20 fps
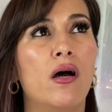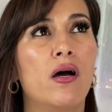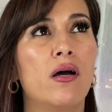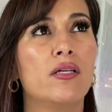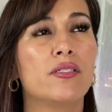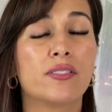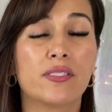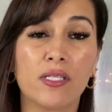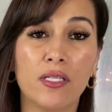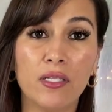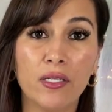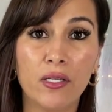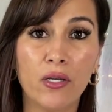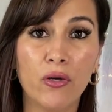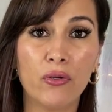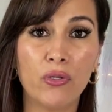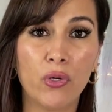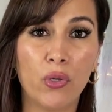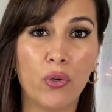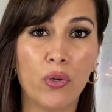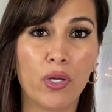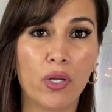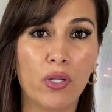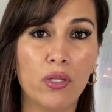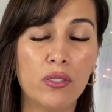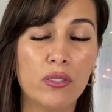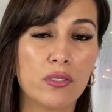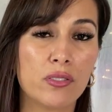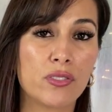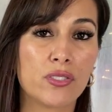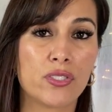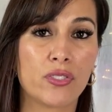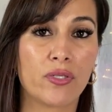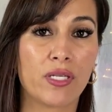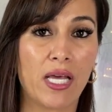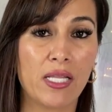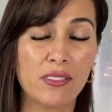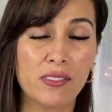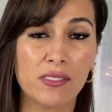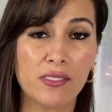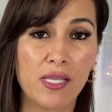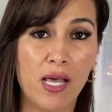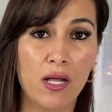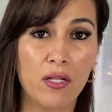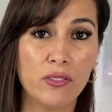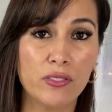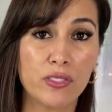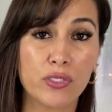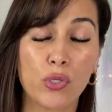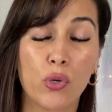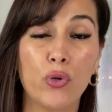silicone oil to get cells,